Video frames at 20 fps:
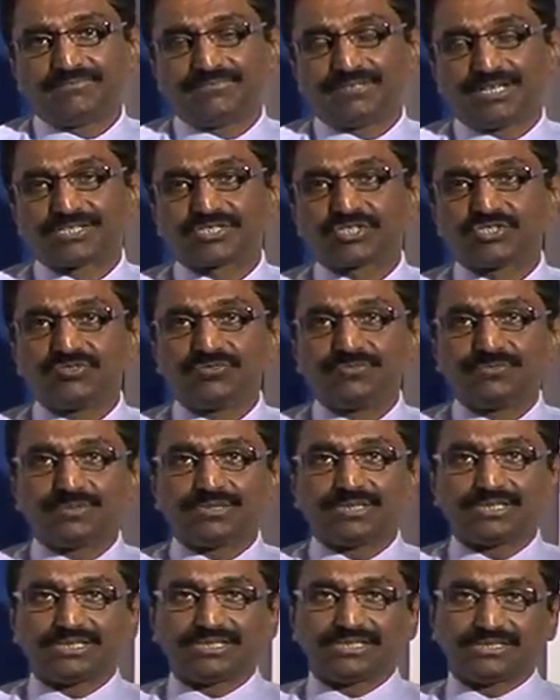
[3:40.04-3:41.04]
Assume
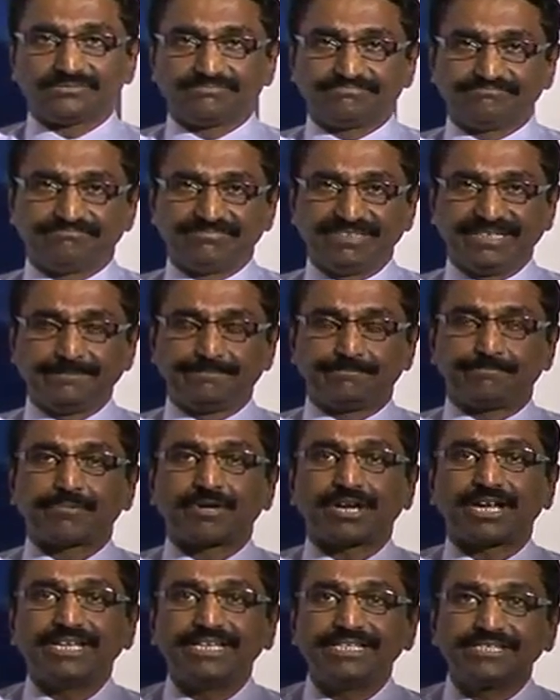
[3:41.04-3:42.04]
the
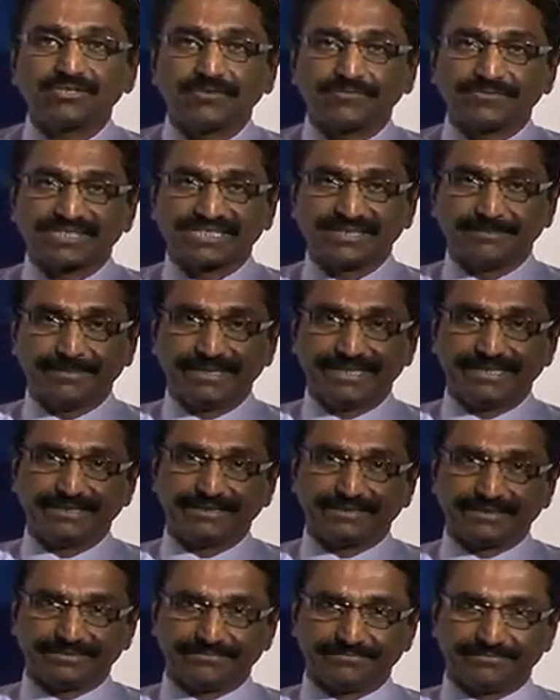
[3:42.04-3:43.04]
price of
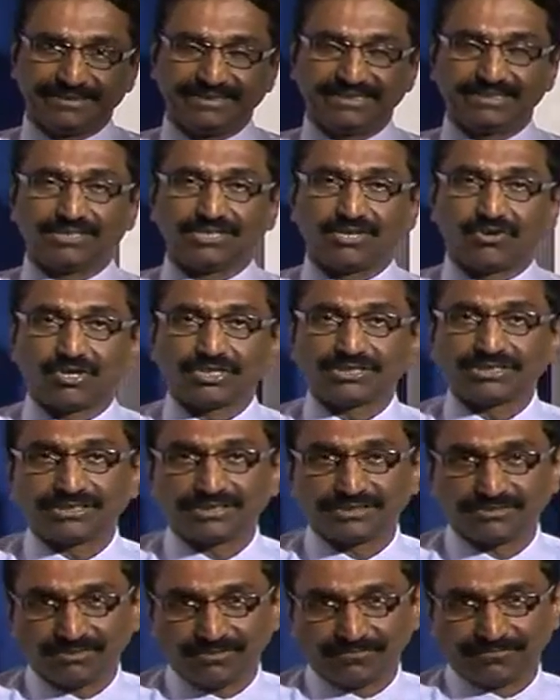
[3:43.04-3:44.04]
cement in the north
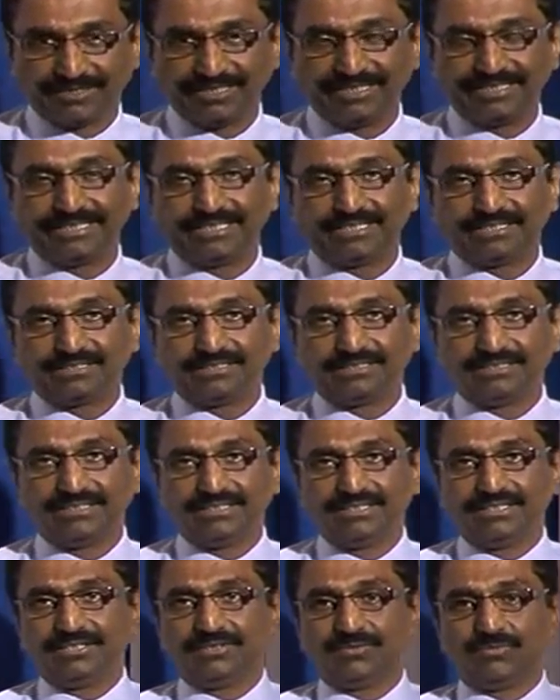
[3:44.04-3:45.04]
of India
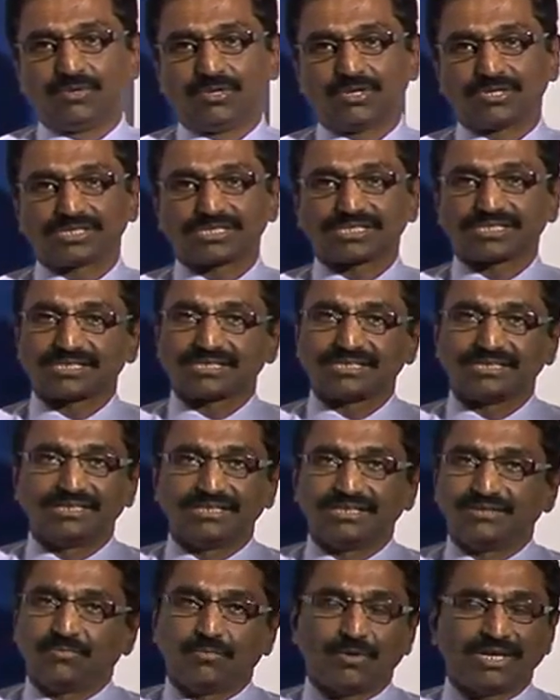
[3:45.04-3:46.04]
was
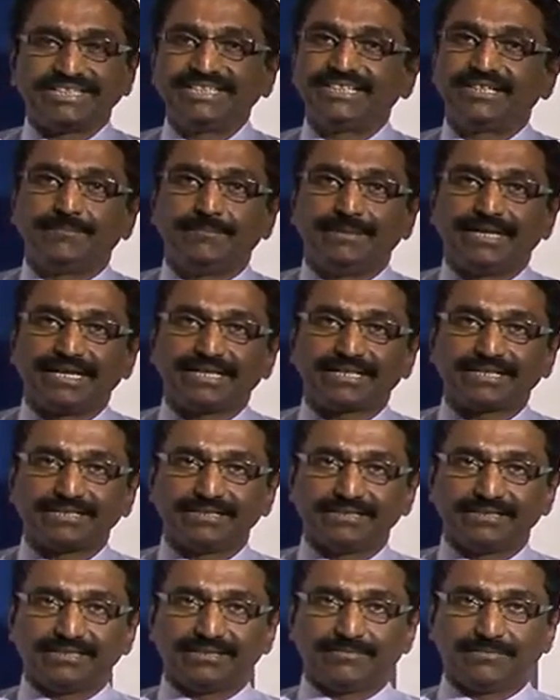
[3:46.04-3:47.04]
1 year back
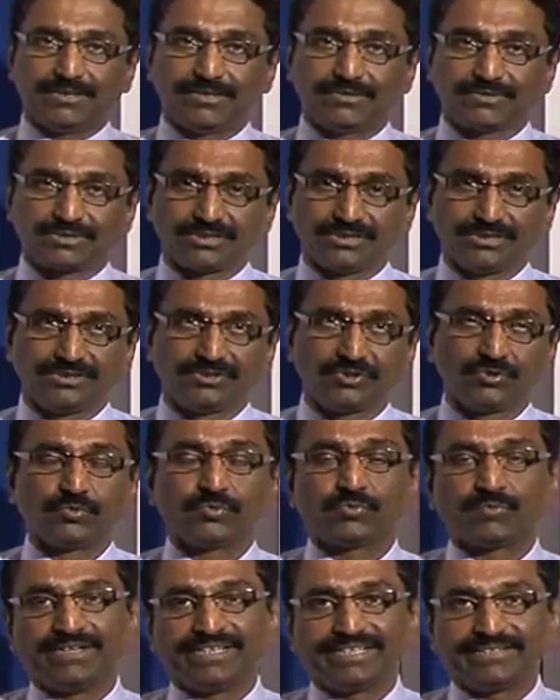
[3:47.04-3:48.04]
about
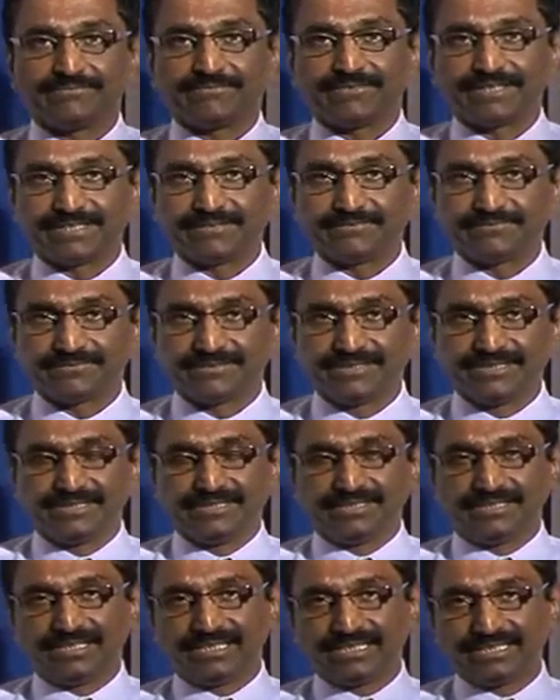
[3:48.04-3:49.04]
225,
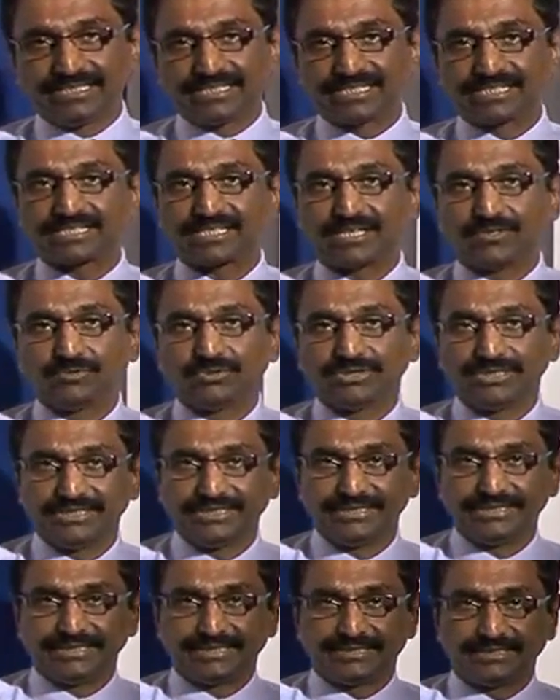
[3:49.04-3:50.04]
and in South
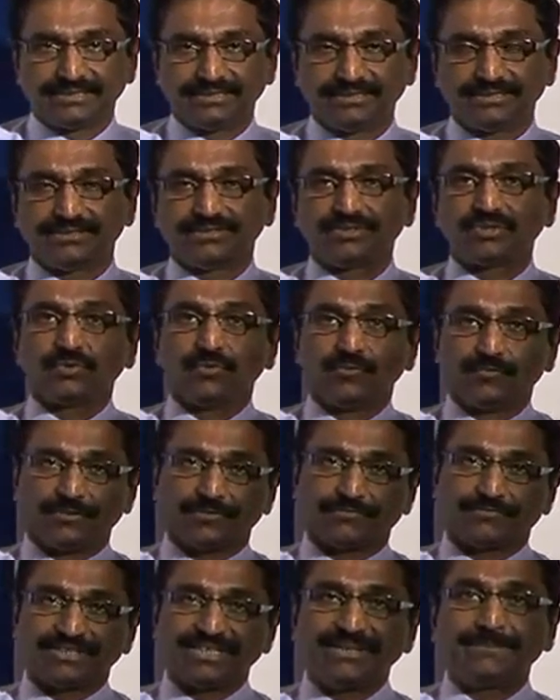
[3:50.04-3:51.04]
India
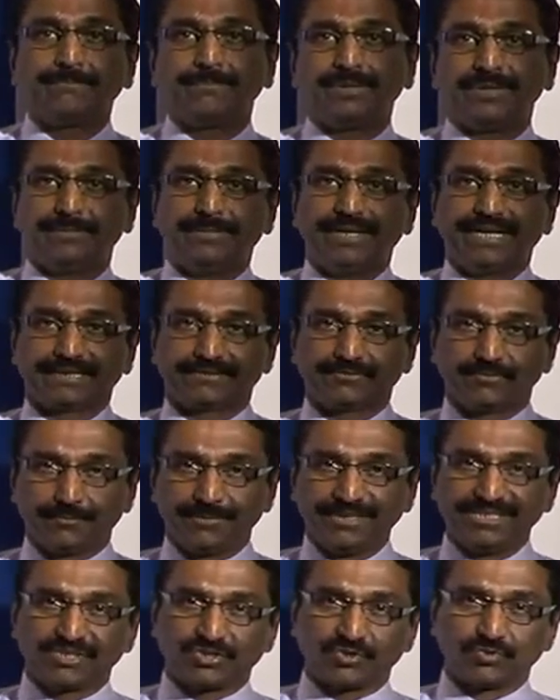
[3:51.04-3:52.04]
250 per bag,
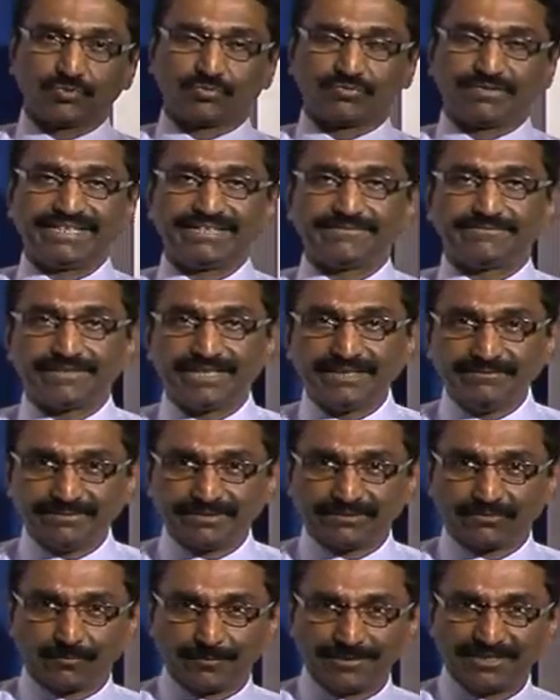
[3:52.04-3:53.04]
rupees 225
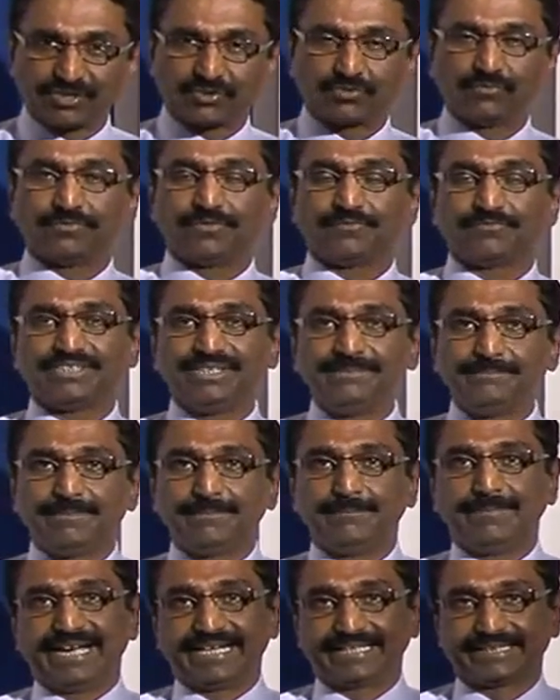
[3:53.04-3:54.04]
and rupees 250 per
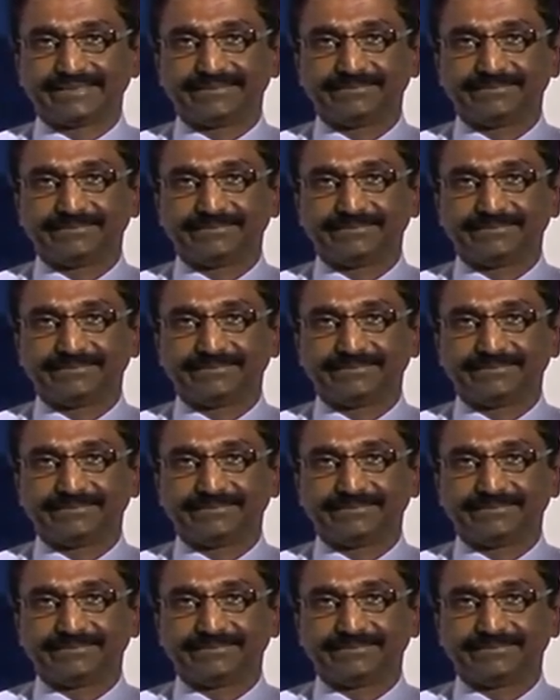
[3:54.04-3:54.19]
bag.